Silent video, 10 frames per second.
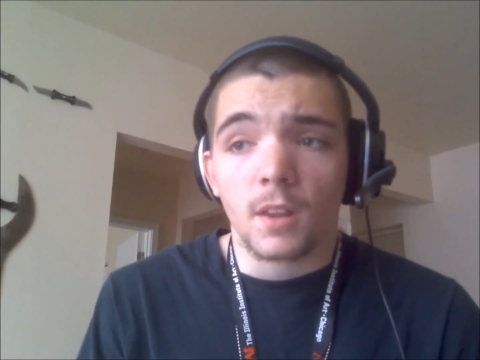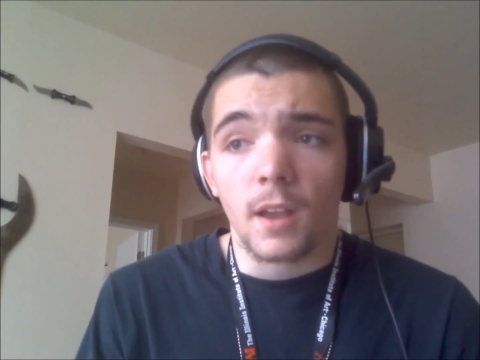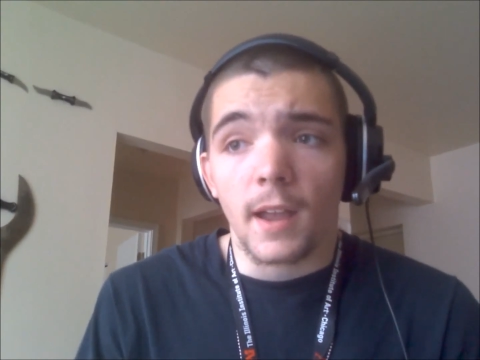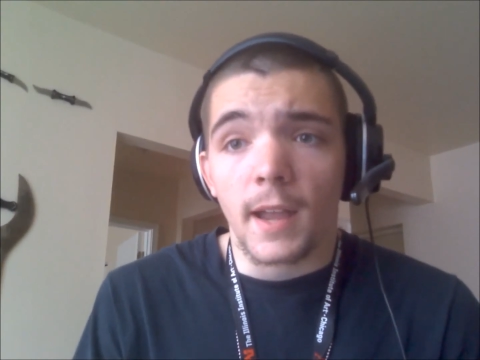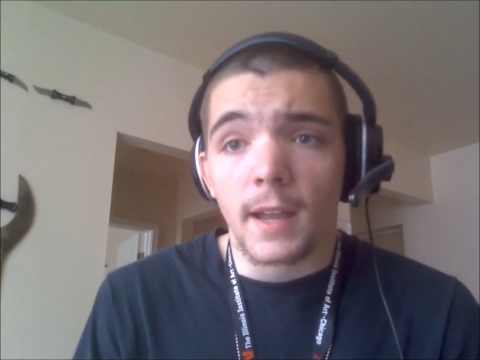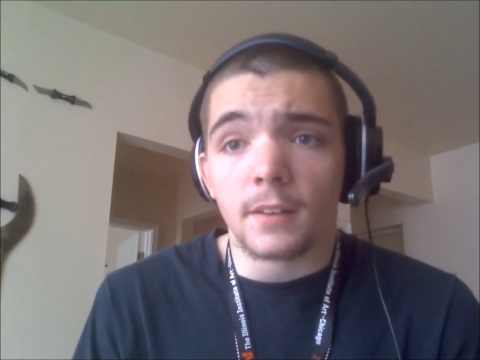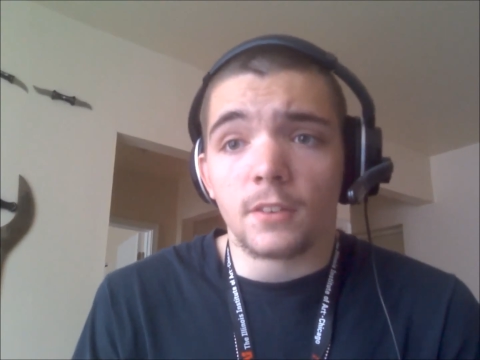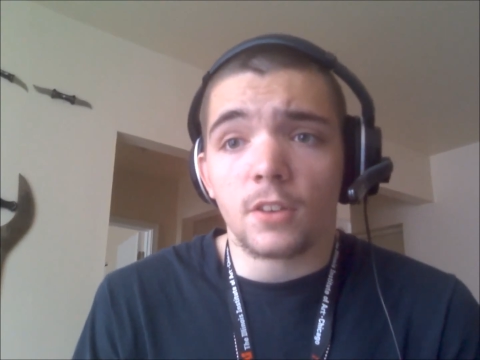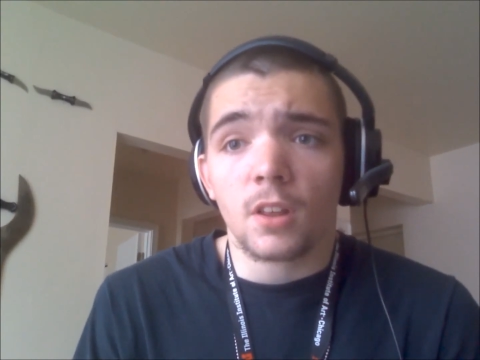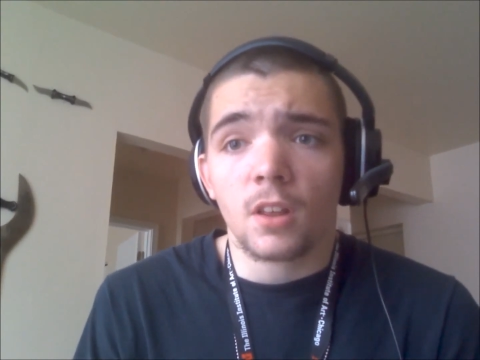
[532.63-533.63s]

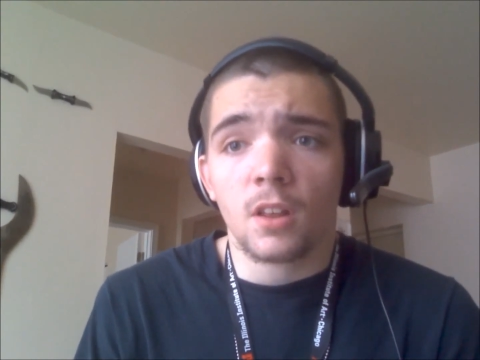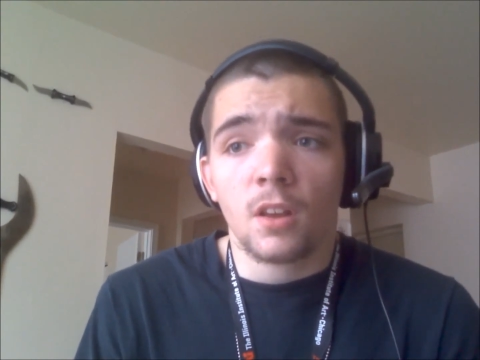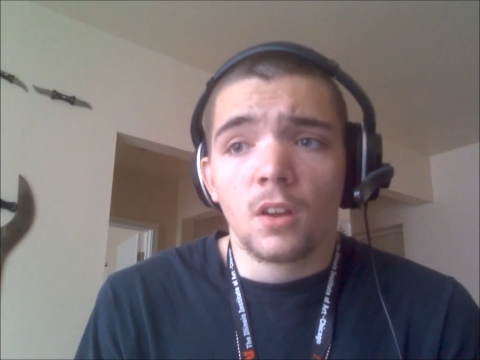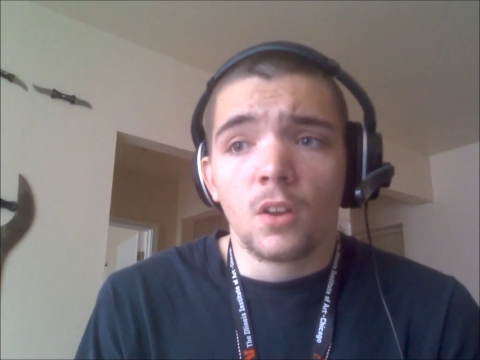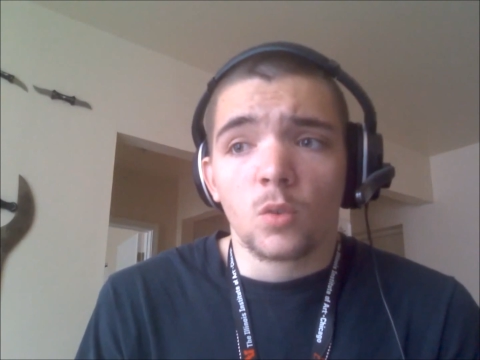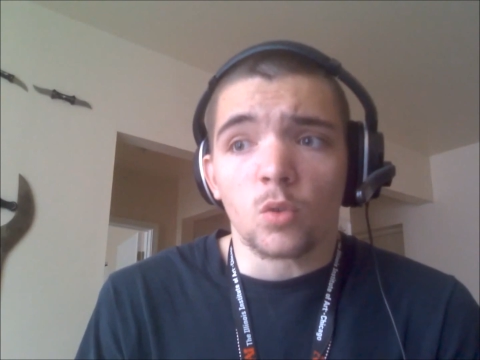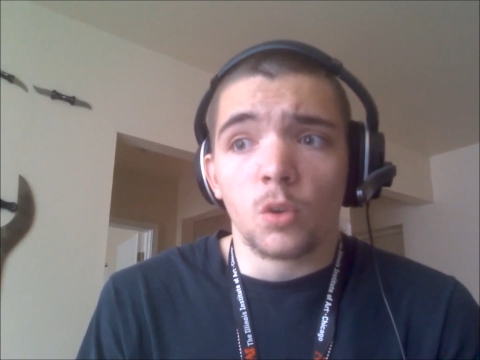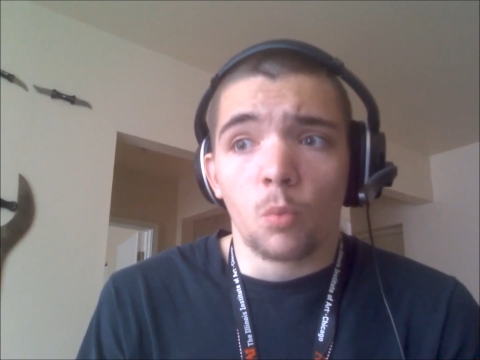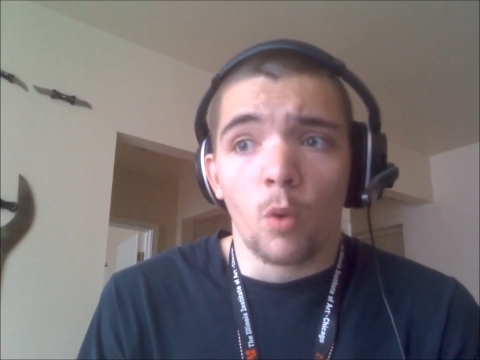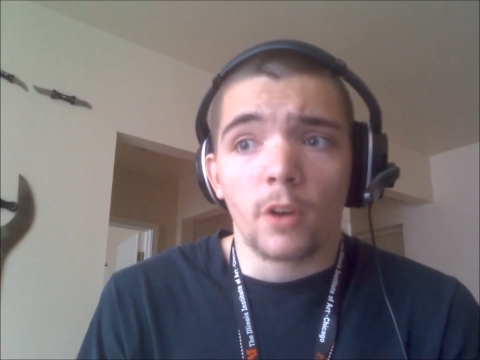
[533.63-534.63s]
And so
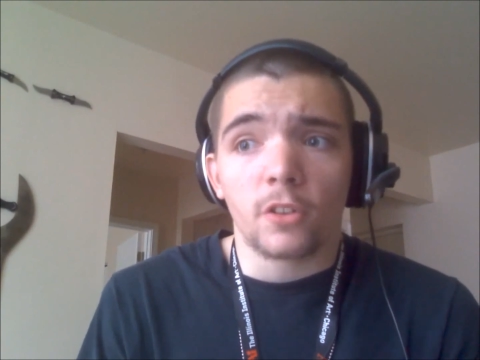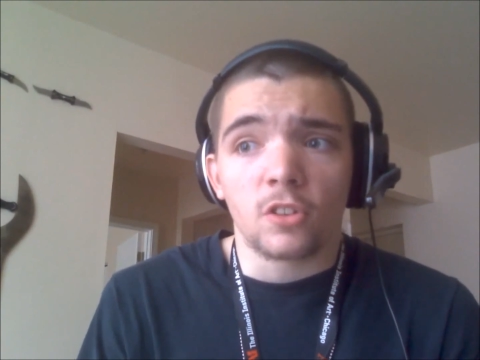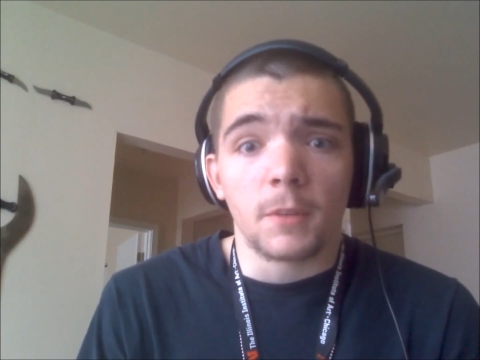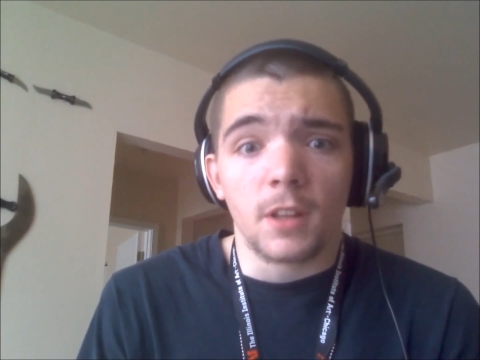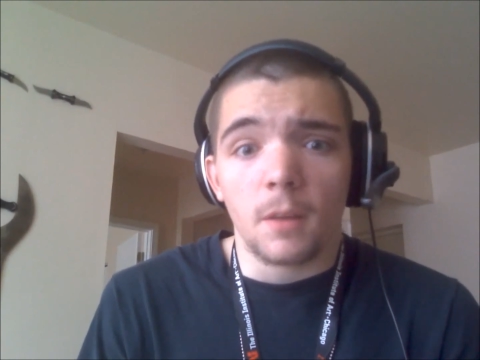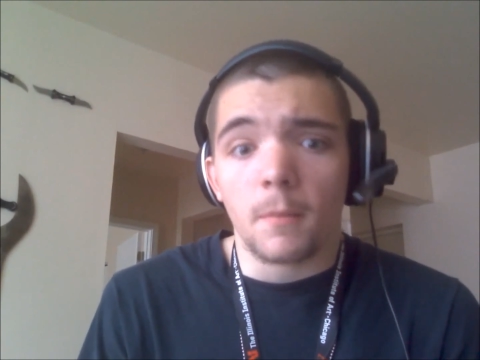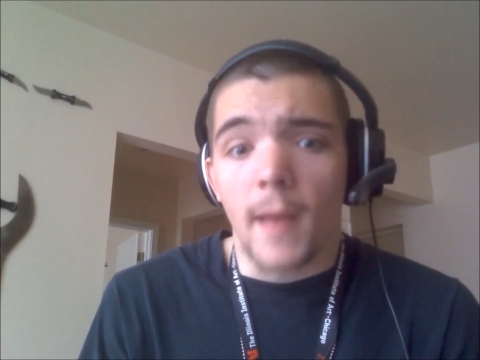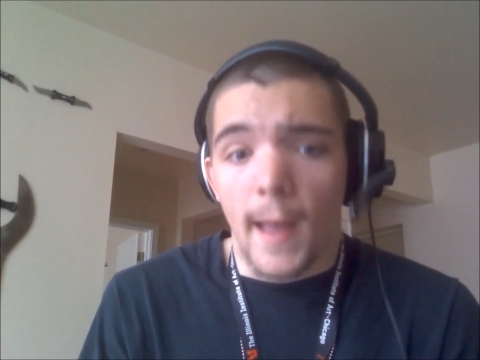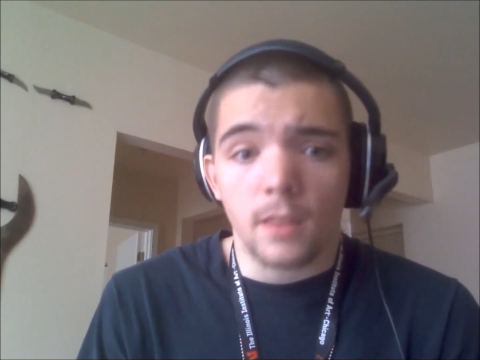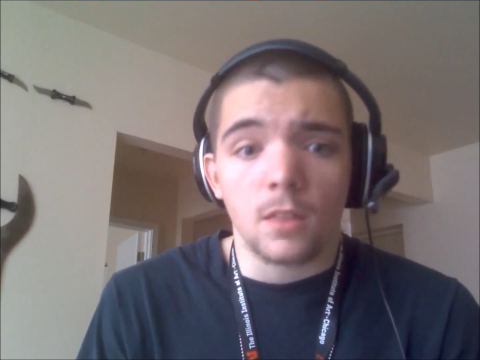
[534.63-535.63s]
you want to summon them
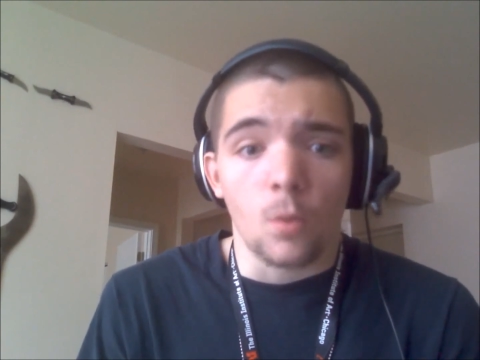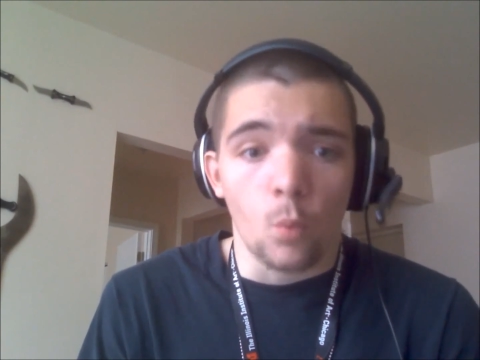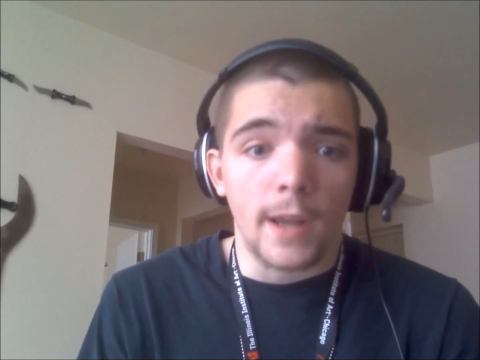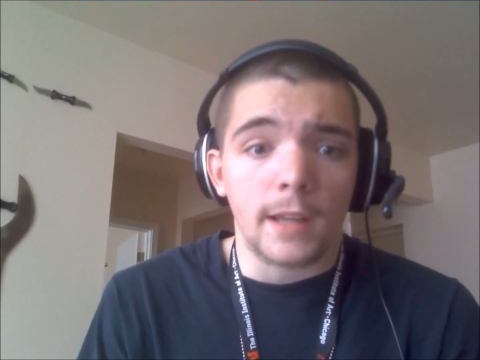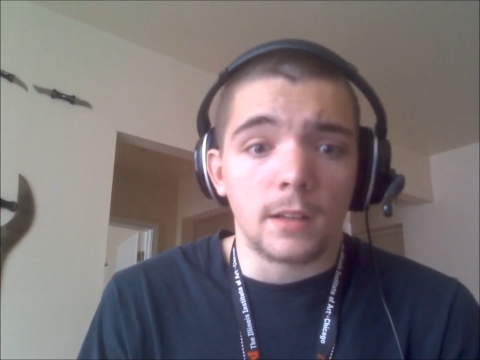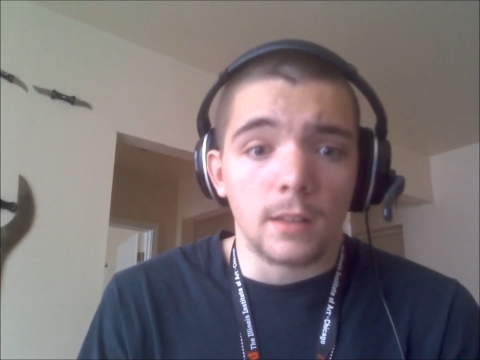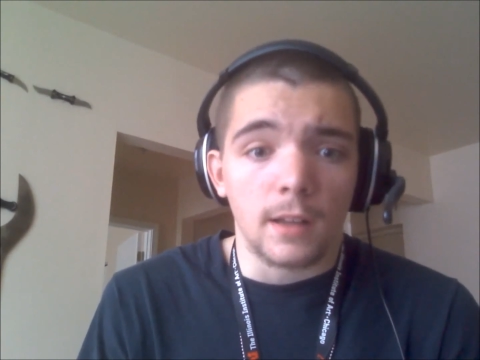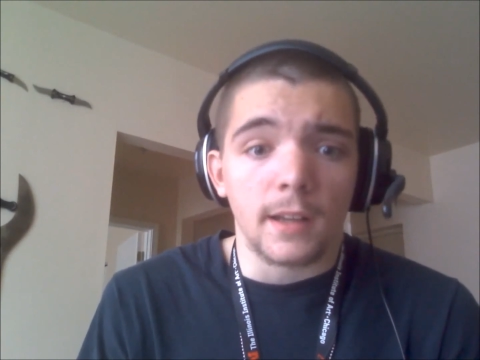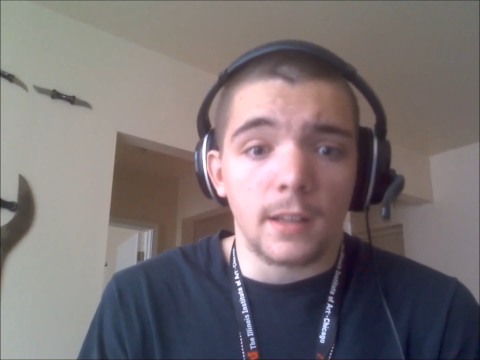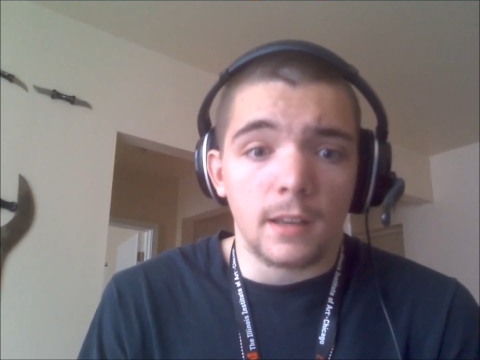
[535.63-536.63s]
at the white
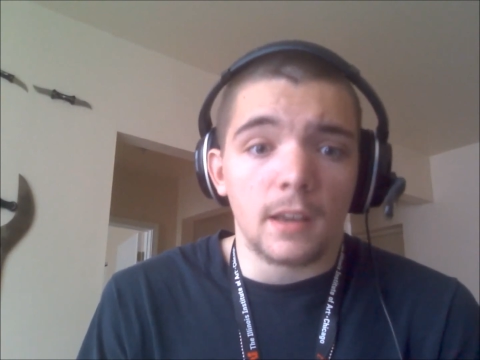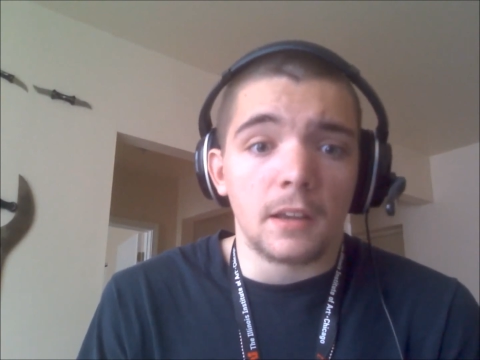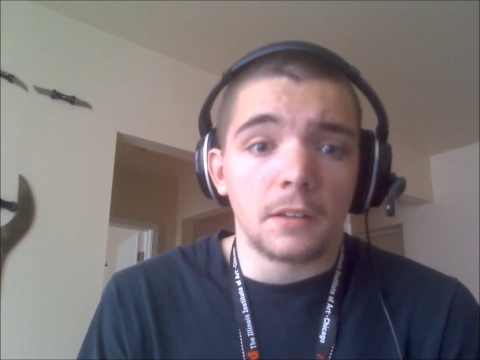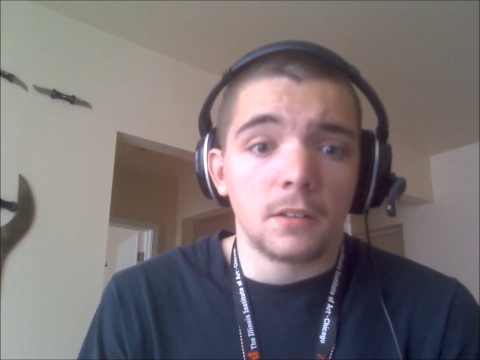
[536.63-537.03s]
light gate